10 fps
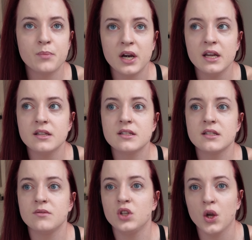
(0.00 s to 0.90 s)

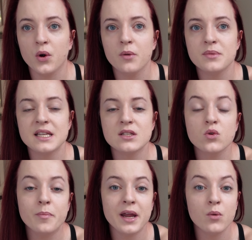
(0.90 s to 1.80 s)
Brits, Europe's, it's
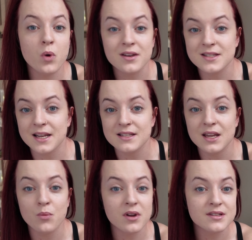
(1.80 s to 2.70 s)
all been
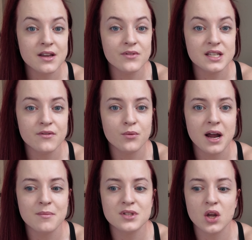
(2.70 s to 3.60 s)
160, 170 for
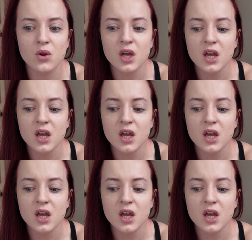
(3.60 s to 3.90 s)
reps. So